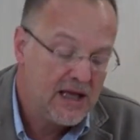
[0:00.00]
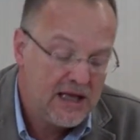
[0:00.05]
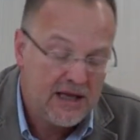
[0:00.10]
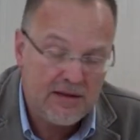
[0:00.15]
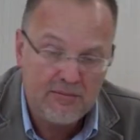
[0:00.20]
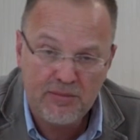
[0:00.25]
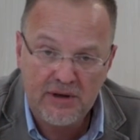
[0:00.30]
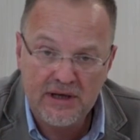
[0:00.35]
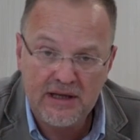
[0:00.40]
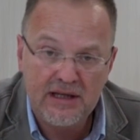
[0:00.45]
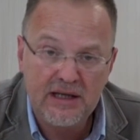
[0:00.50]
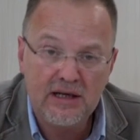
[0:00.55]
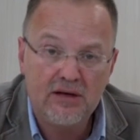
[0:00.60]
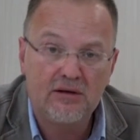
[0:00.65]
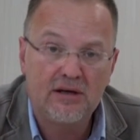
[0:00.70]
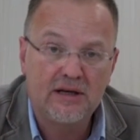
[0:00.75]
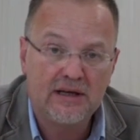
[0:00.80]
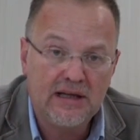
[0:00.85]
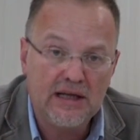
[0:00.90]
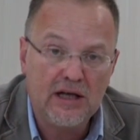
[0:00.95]
In
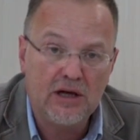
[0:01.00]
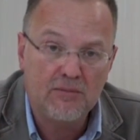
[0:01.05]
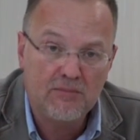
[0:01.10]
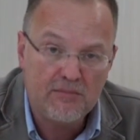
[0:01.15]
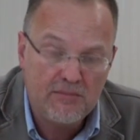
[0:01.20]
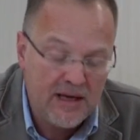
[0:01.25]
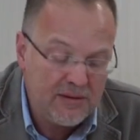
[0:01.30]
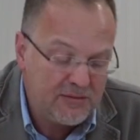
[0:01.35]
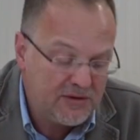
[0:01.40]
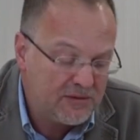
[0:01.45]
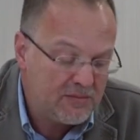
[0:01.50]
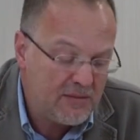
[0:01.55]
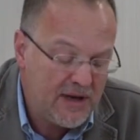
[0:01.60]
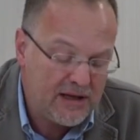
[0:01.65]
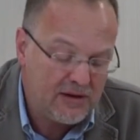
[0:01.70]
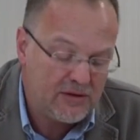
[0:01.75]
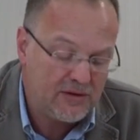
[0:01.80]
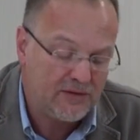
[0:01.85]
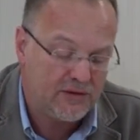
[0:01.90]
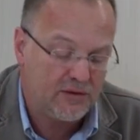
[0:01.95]
particular, the MEMS
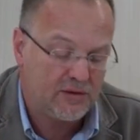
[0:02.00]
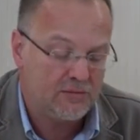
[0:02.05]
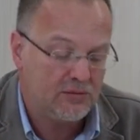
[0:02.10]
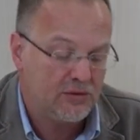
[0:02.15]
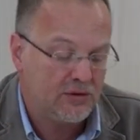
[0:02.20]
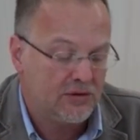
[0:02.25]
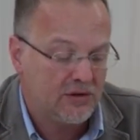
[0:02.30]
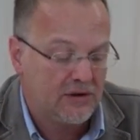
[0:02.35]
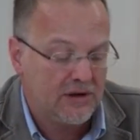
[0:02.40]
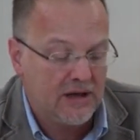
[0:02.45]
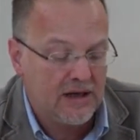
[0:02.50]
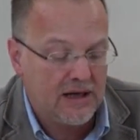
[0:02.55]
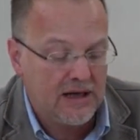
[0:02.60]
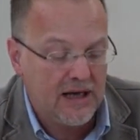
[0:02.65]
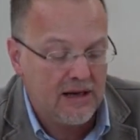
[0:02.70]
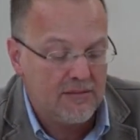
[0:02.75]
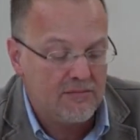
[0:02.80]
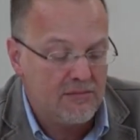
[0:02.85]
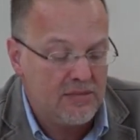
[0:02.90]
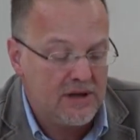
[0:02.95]
microphone board
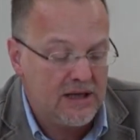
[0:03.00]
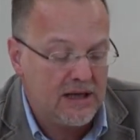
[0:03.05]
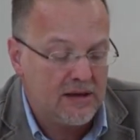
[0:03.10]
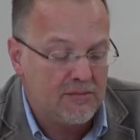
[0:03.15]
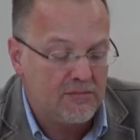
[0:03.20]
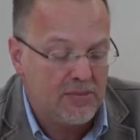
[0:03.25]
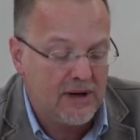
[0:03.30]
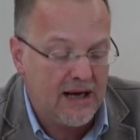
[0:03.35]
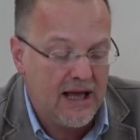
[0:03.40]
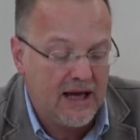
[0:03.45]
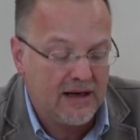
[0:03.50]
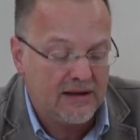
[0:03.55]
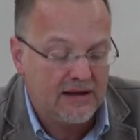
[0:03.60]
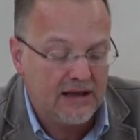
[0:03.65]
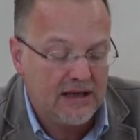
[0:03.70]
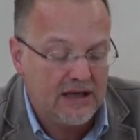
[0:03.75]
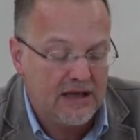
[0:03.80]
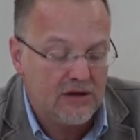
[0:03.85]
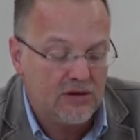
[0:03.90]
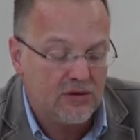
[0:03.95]
can be plugged
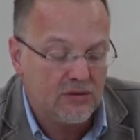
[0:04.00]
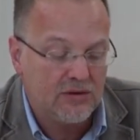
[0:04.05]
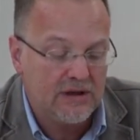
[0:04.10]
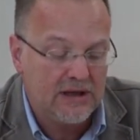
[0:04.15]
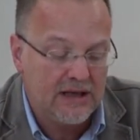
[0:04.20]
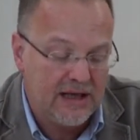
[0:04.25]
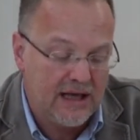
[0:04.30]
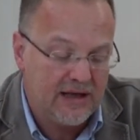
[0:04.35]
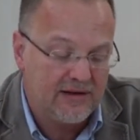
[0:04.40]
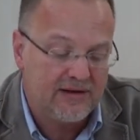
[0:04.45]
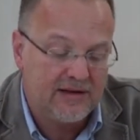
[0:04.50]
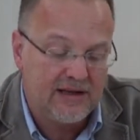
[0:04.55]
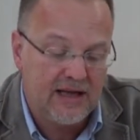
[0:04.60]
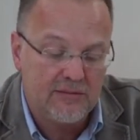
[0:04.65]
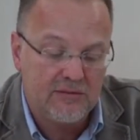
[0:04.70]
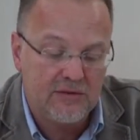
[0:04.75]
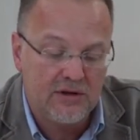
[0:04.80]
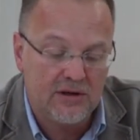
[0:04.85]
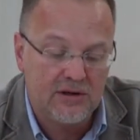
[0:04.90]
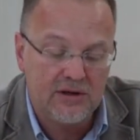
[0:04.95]
into the
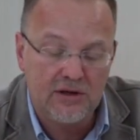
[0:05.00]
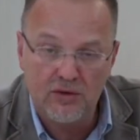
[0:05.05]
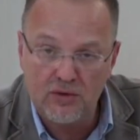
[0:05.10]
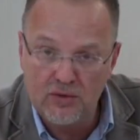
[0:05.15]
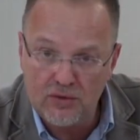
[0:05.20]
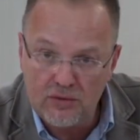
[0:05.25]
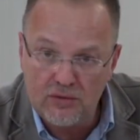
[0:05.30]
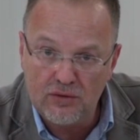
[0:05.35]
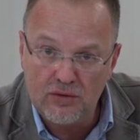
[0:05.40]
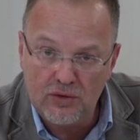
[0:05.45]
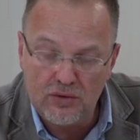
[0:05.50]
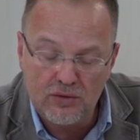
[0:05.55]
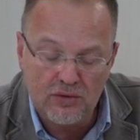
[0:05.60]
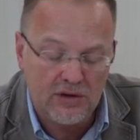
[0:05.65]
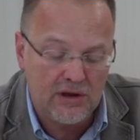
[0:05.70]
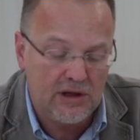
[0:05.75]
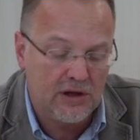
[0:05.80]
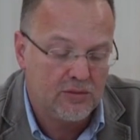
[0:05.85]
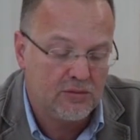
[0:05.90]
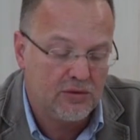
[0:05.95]
STM32
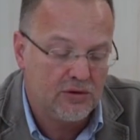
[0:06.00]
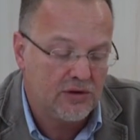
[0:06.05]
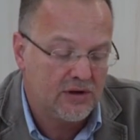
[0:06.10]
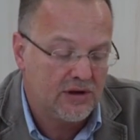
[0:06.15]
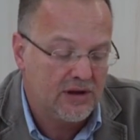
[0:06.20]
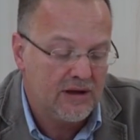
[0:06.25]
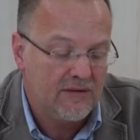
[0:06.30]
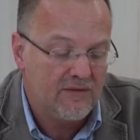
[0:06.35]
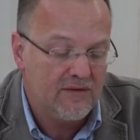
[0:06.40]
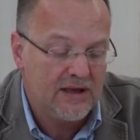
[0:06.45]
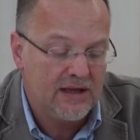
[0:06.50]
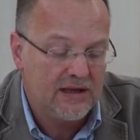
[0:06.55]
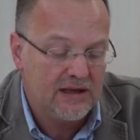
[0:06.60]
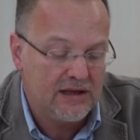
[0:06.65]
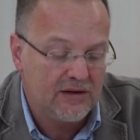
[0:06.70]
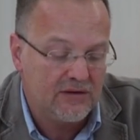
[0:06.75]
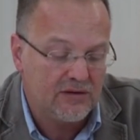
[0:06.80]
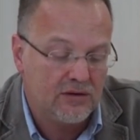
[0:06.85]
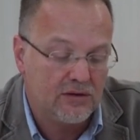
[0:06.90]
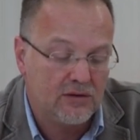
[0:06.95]
Nucleo board via
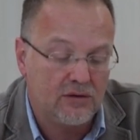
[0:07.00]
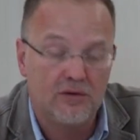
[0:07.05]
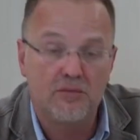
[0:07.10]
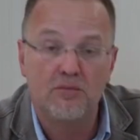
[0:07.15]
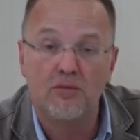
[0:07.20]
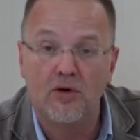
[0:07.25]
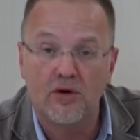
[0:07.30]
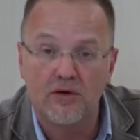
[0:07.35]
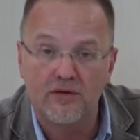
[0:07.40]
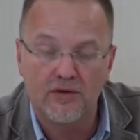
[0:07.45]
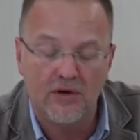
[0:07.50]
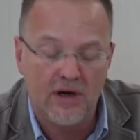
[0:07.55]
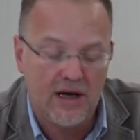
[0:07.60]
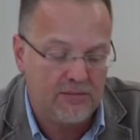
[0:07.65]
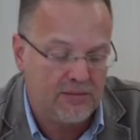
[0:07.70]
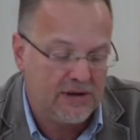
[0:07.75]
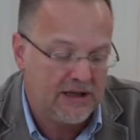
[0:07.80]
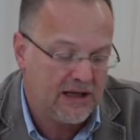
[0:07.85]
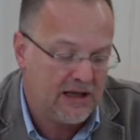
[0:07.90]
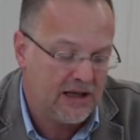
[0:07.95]
the so-called Morpho
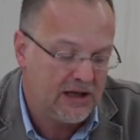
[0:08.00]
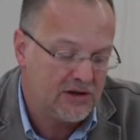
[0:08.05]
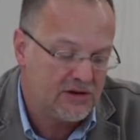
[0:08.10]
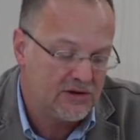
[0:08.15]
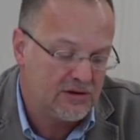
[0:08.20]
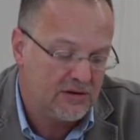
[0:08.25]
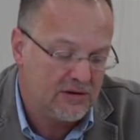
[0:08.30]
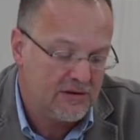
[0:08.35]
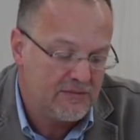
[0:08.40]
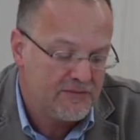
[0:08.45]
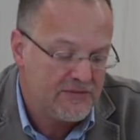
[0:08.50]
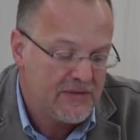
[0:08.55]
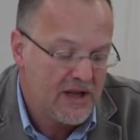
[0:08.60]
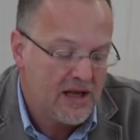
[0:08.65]
application